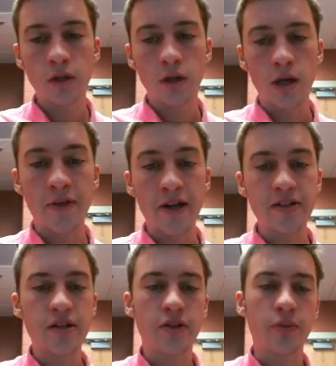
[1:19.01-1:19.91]
and that's
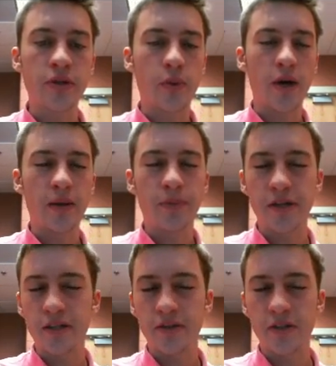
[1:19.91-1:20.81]
another reason why I had
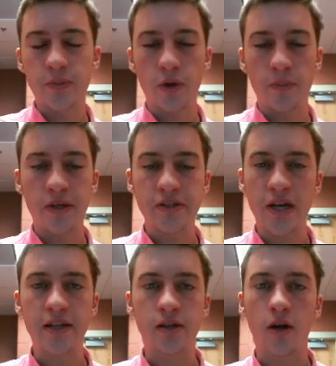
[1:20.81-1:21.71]
predicted this point, because
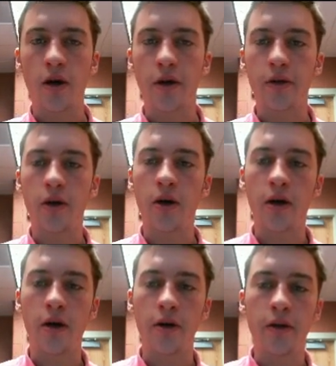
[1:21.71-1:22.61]
I'd gone
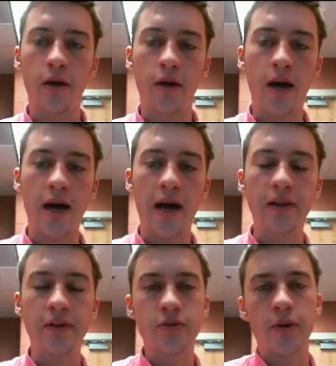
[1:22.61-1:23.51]
on, uh, I
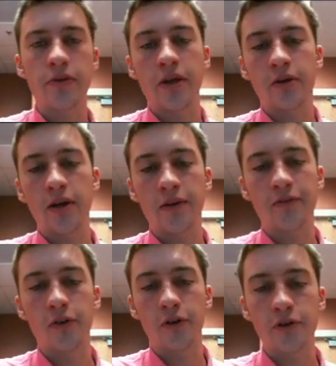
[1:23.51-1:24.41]
looked around the internet
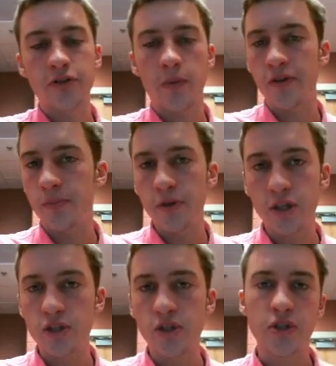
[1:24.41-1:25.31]
for some other
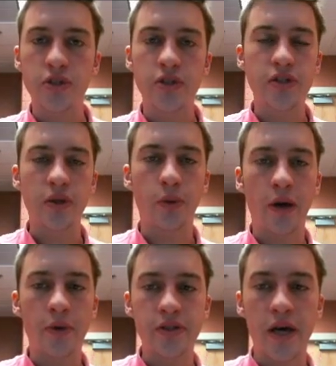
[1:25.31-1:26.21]
predictions just to see where I
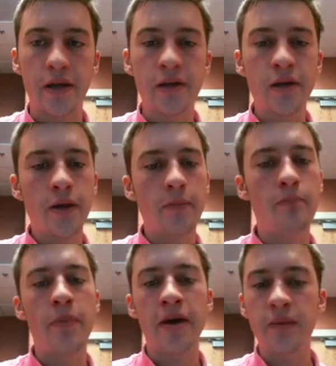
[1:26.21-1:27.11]
was at.
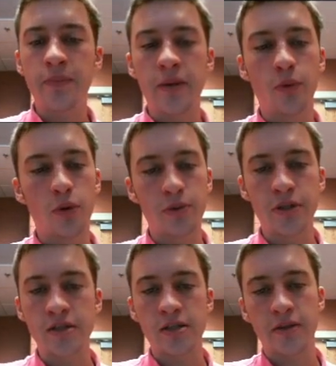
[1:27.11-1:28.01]
Many people were
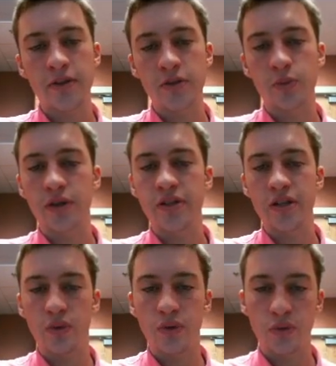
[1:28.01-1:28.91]
predicting that this would
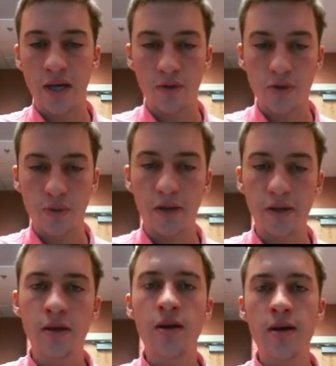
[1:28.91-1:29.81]
continue into a downtrend,
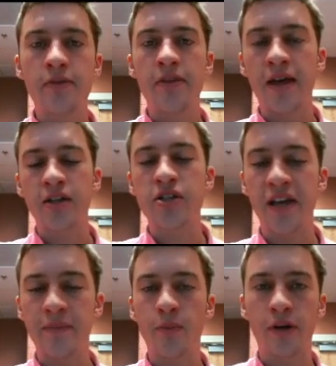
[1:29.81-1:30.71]
and that actually gave
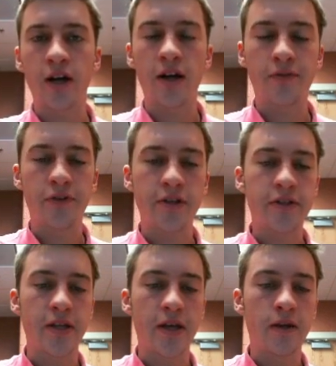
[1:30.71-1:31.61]
me more confidence
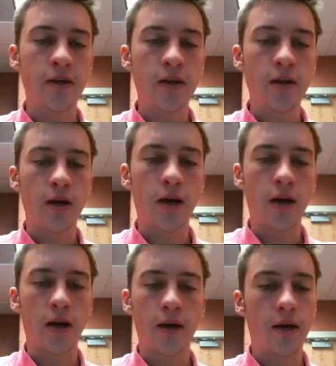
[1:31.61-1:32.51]
that
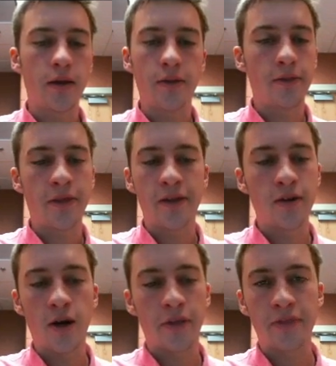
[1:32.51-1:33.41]
uh, that
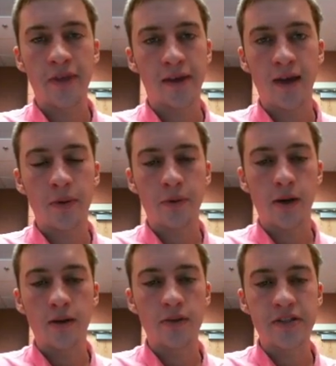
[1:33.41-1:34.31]
no, they, they can't be
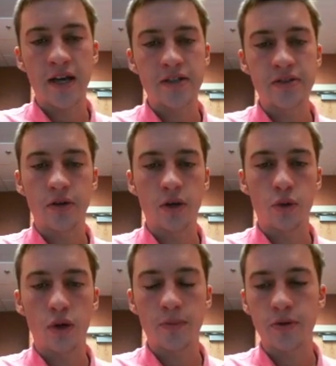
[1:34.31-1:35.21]
right. This has to turn into an
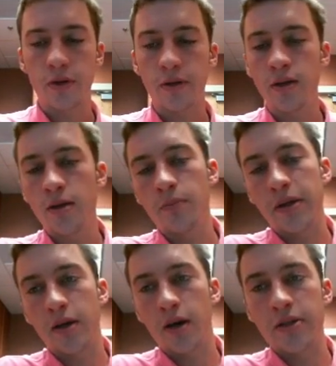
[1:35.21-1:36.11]
uptrend,
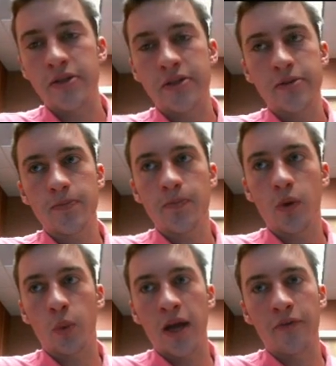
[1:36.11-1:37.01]
because
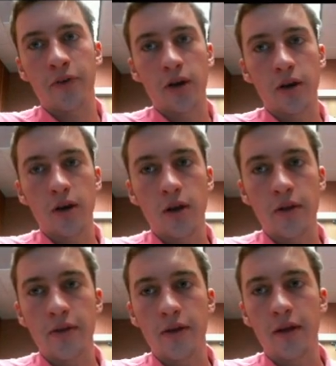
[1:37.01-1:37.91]
whenever,
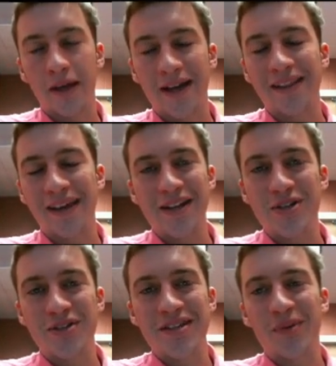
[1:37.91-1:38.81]
like like I
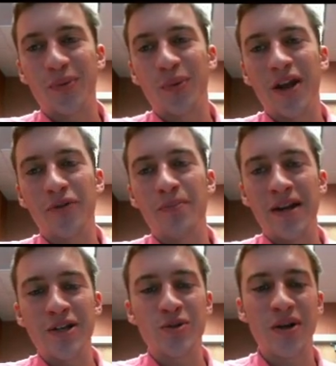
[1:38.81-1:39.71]
just said, whenever many
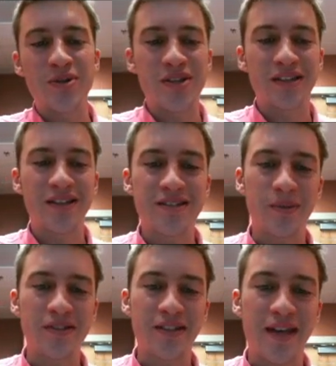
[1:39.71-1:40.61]
traders think that something's
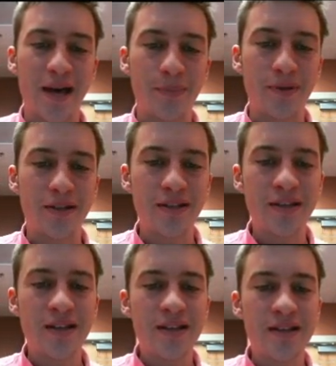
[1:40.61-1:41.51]
going to happen,
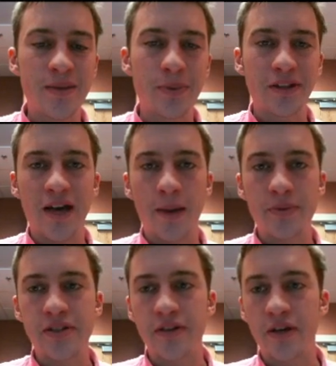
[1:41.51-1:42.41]
typically the
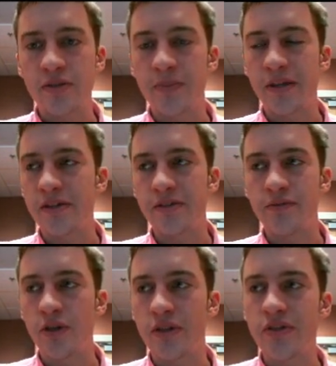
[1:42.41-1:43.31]
opposite does, because of
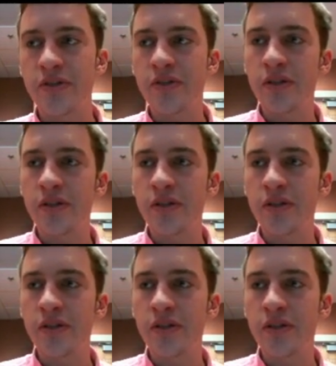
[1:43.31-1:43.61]
just